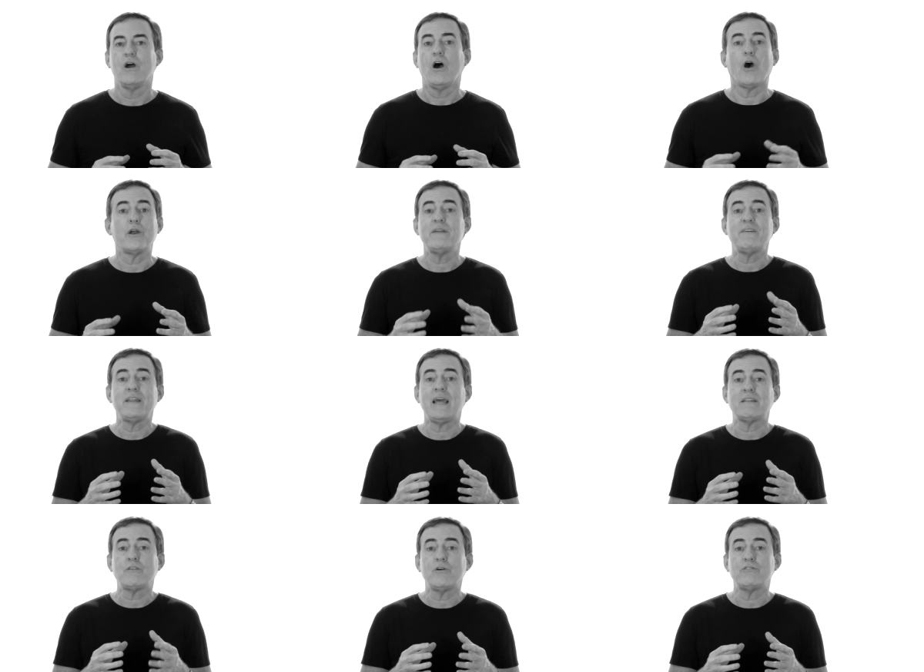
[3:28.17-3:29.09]
or even
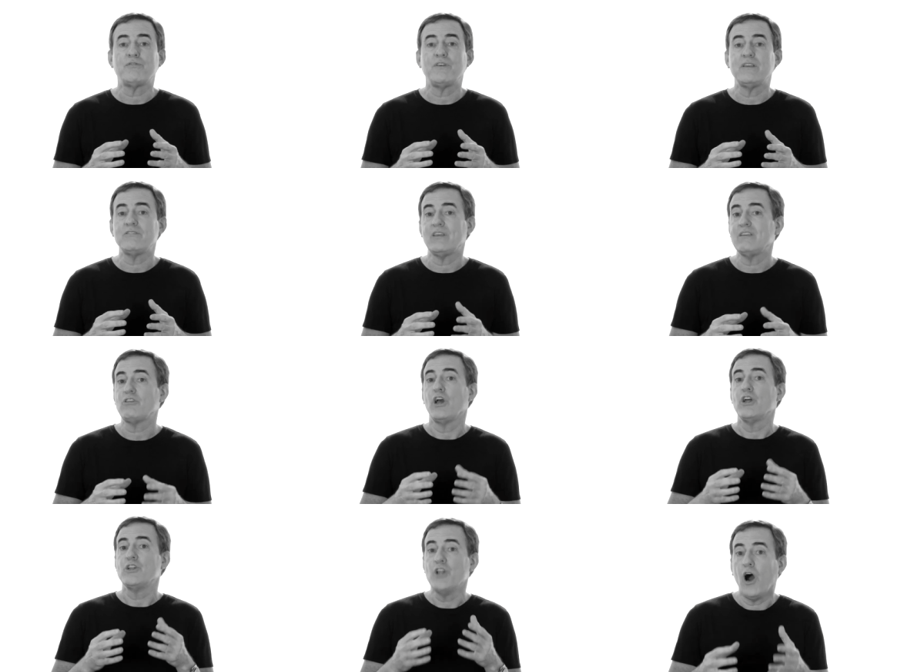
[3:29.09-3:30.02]
that those
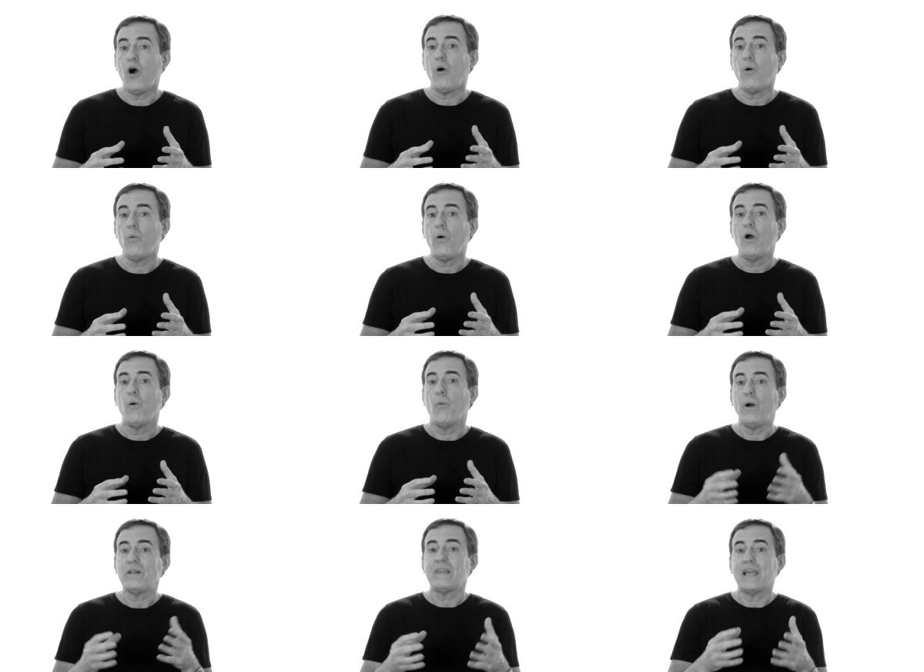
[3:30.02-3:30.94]
VCs know
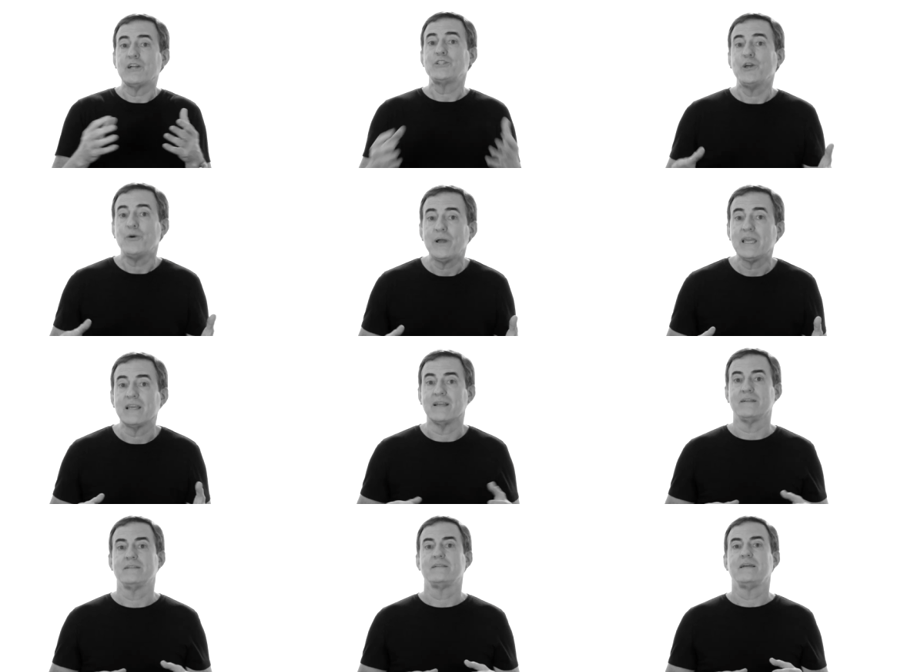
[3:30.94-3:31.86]
what they are doing.